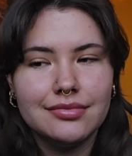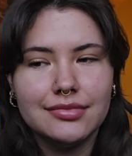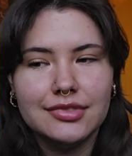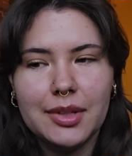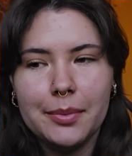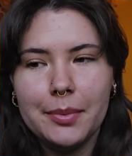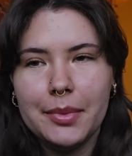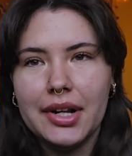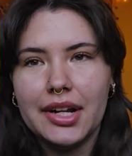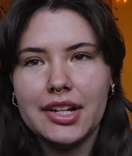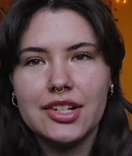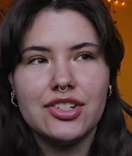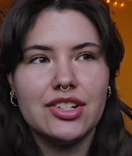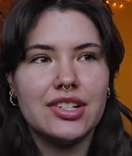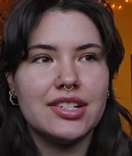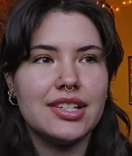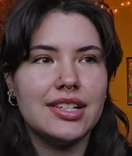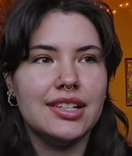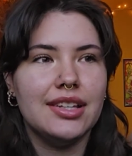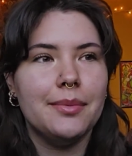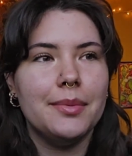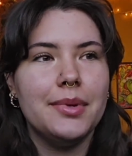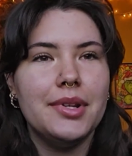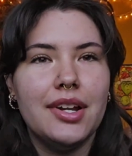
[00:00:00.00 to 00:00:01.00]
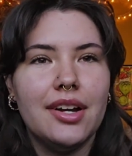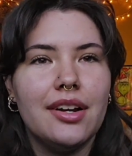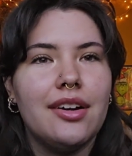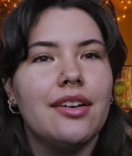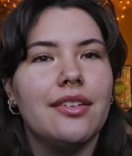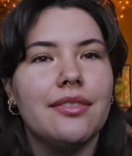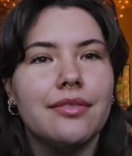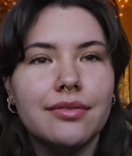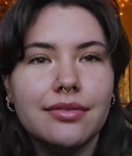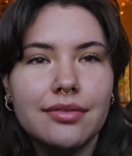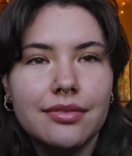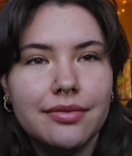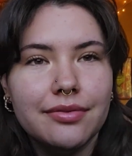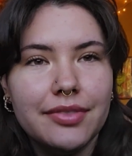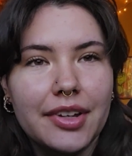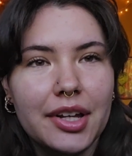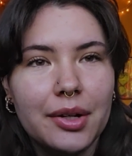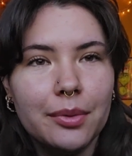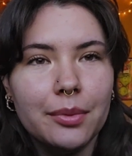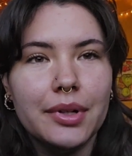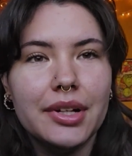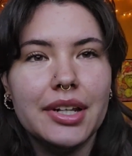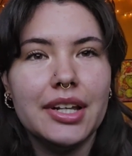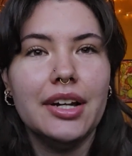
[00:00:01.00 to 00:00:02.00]
let me not jinx it, let me knock on
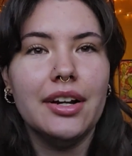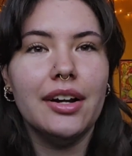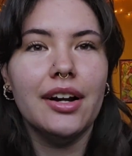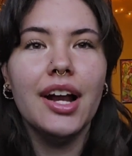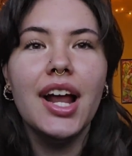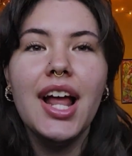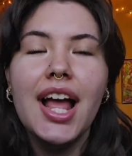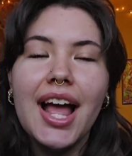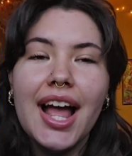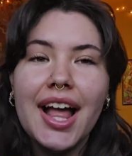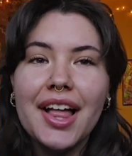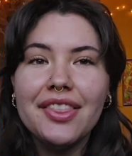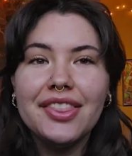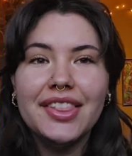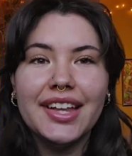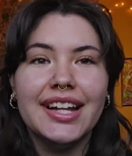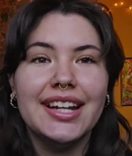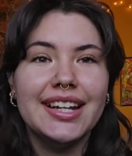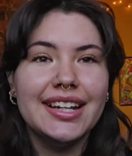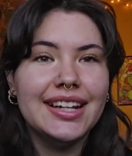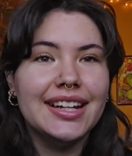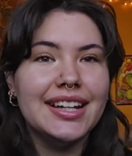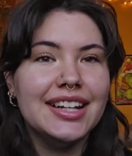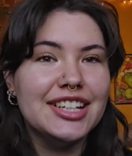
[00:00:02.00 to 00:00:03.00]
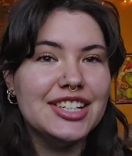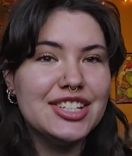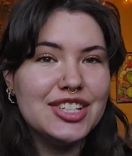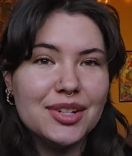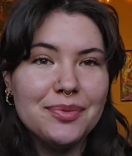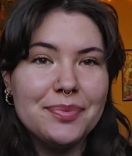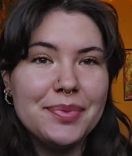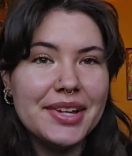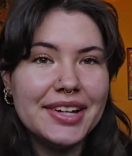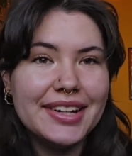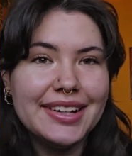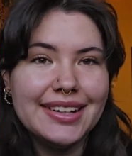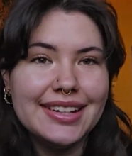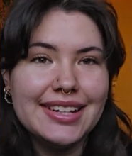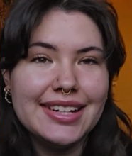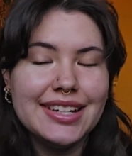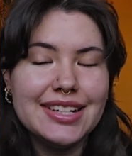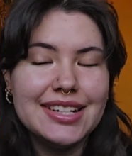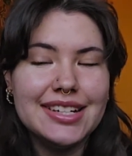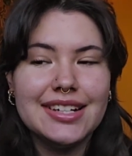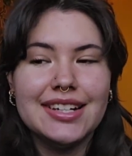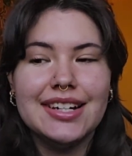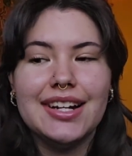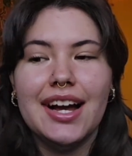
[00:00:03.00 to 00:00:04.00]
big wood here, that it should be a good
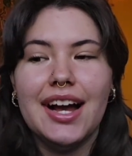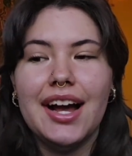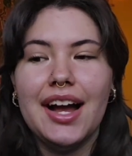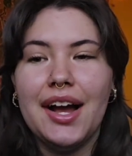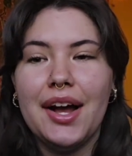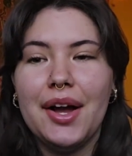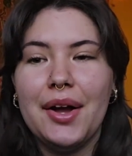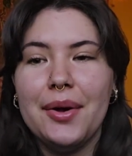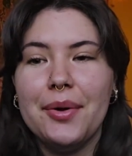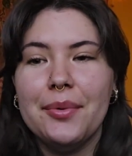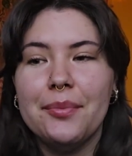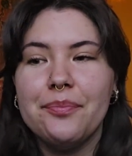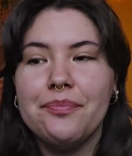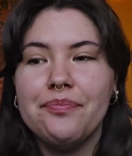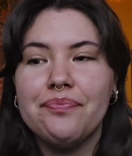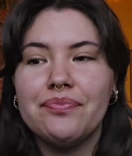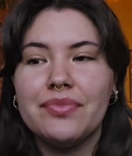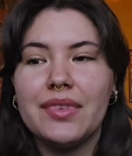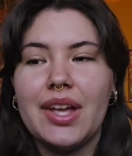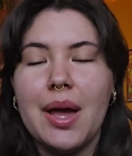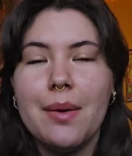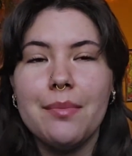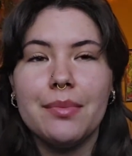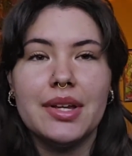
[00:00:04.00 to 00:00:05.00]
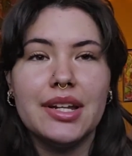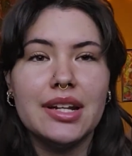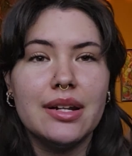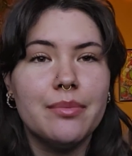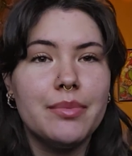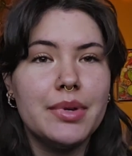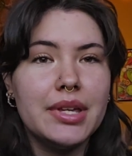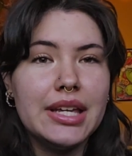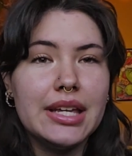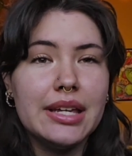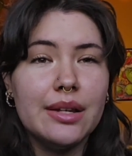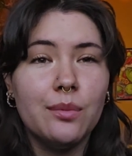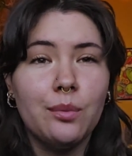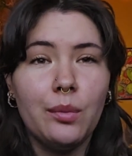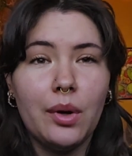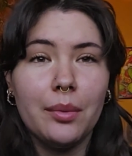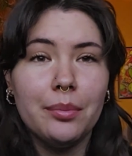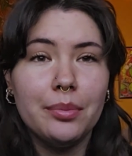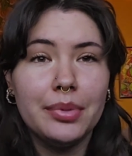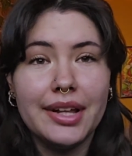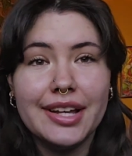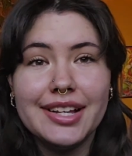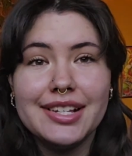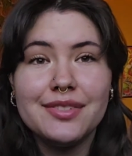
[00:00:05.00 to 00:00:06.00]
year. I'm gonna be in one
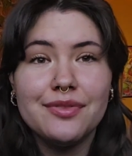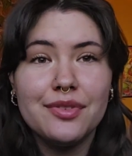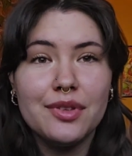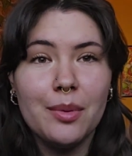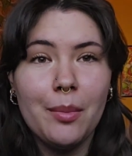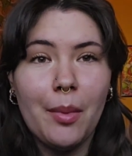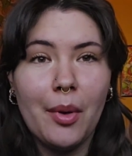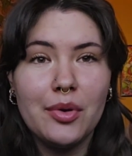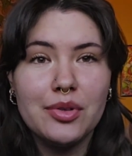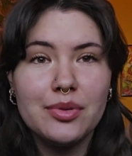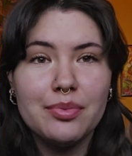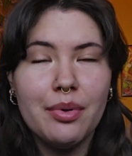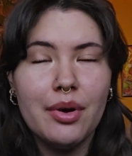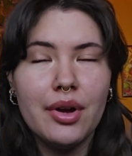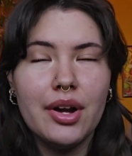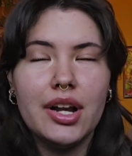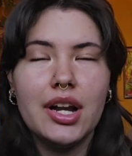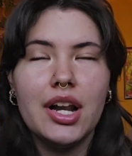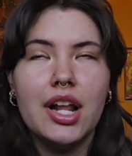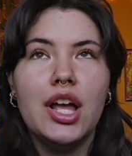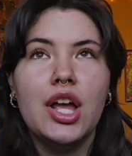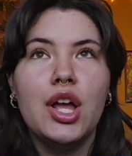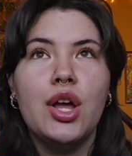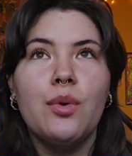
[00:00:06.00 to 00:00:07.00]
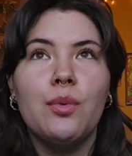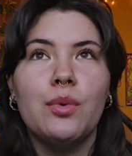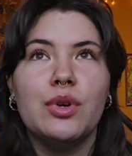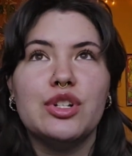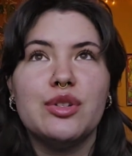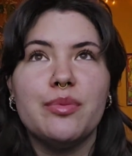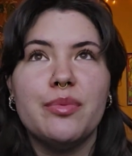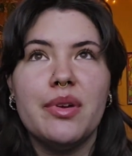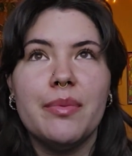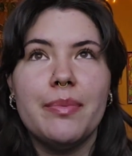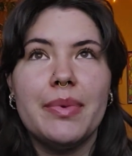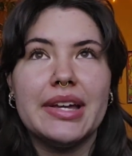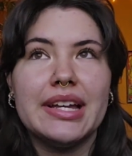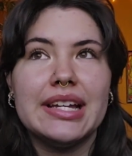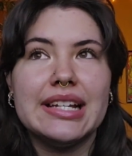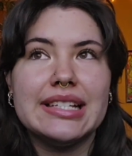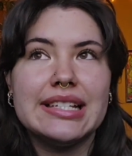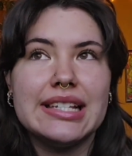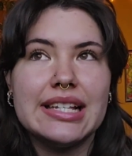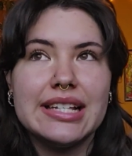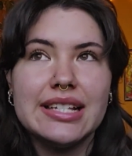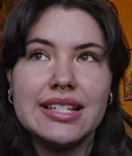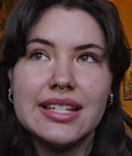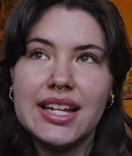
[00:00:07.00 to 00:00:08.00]
place for the most part, which will be a bit
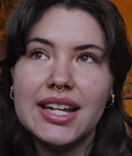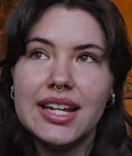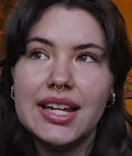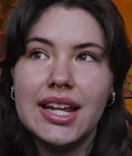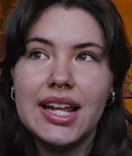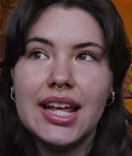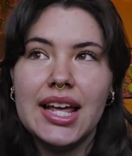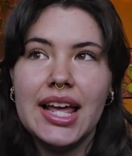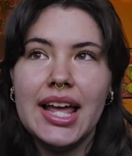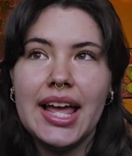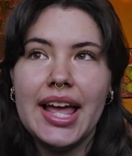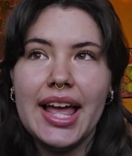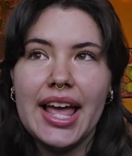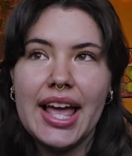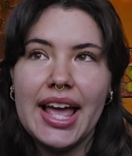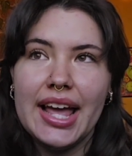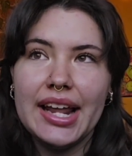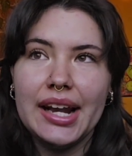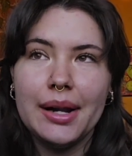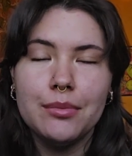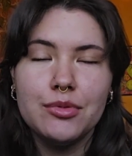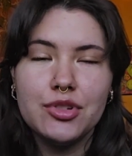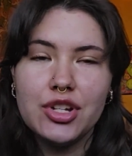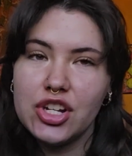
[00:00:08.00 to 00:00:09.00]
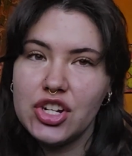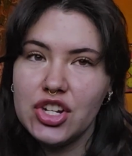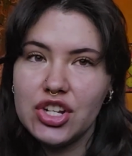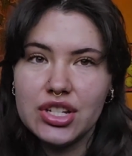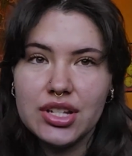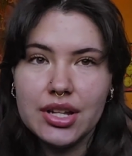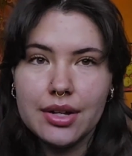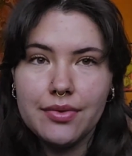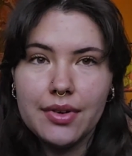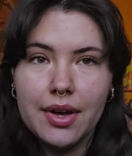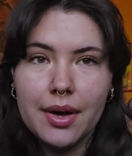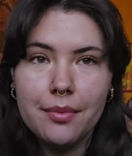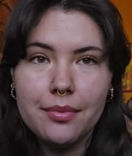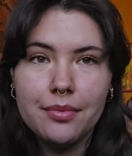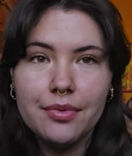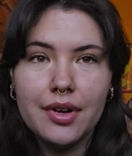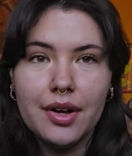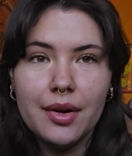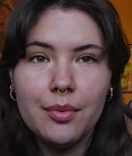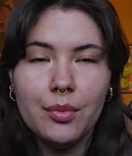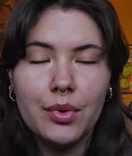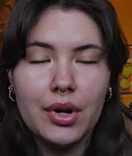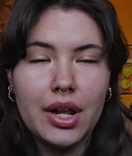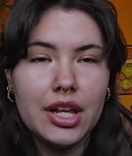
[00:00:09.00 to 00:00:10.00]
consistent, and I'm changing stuff up
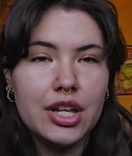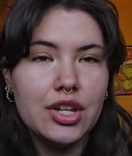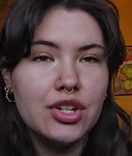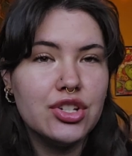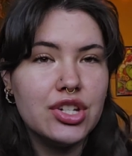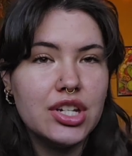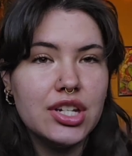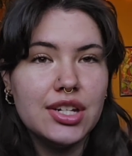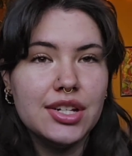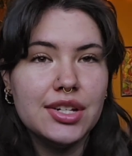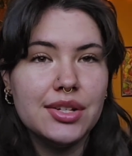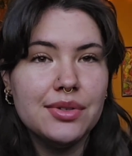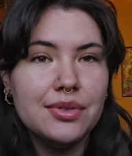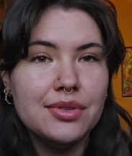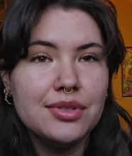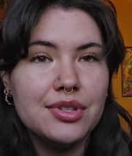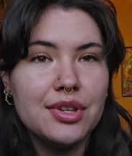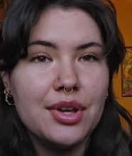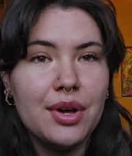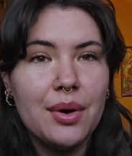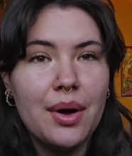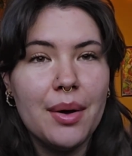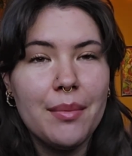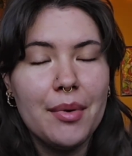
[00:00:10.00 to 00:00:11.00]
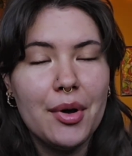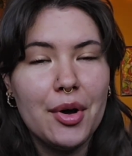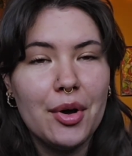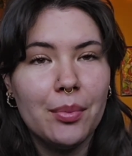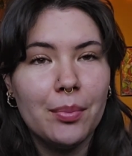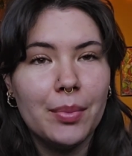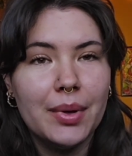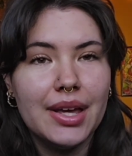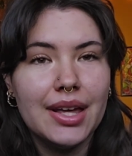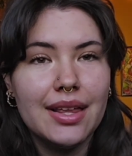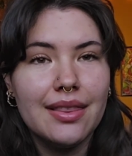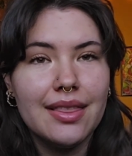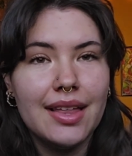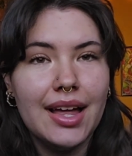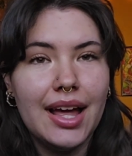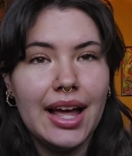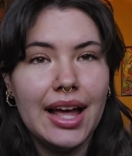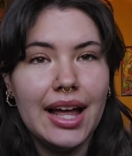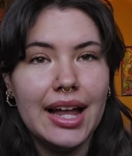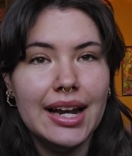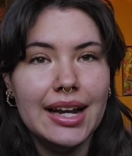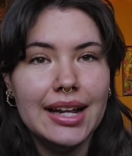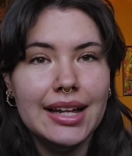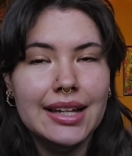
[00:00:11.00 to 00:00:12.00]
from what I usually do, so I'm hoping
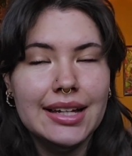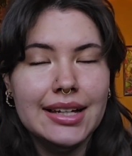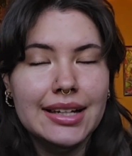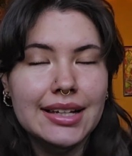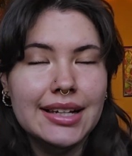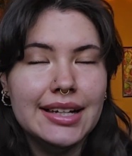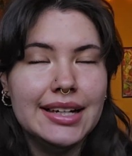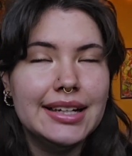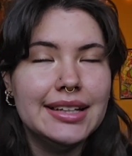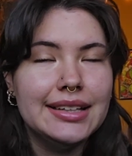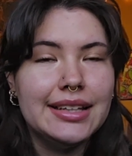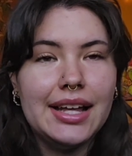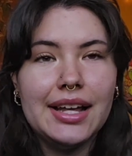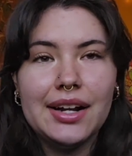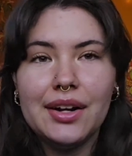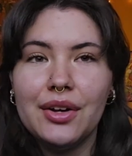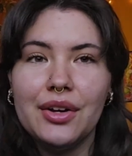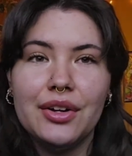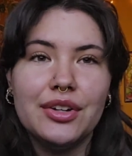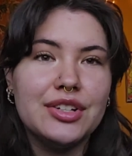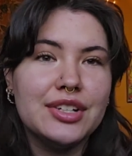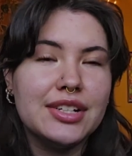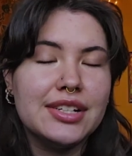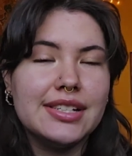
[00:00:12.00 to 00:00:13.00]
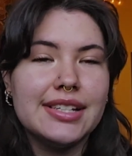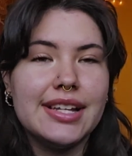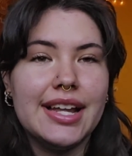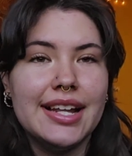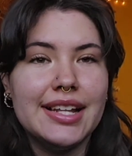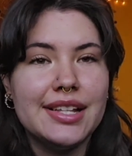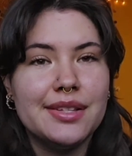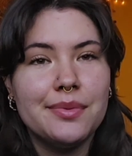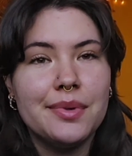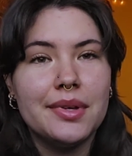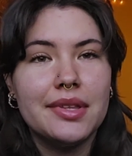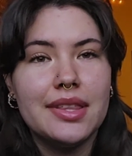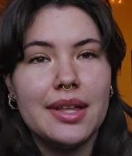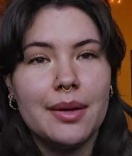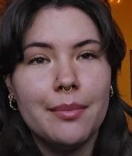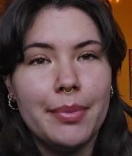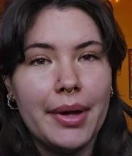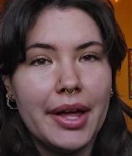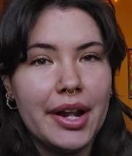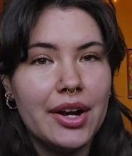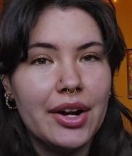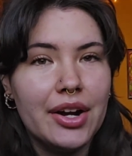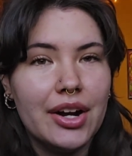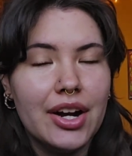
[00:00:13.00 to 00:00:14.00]
that that all just ends with a
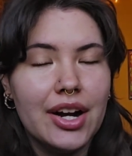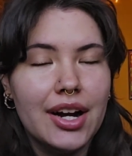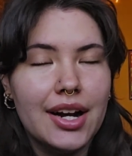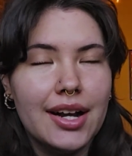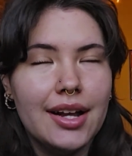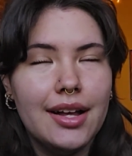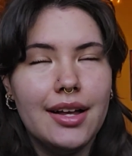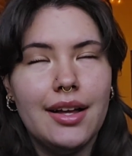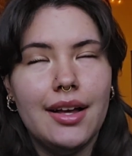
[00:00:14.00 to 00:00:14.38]
better